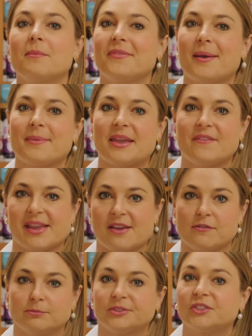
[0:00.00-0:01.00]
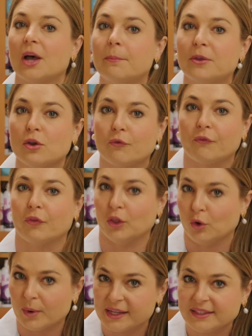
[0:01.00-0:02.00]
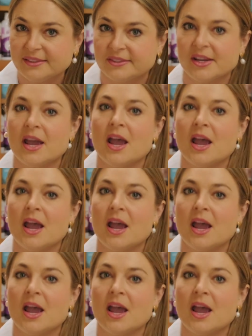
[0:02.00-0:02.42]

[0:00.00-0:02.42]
of them even give them sub-Q fluids,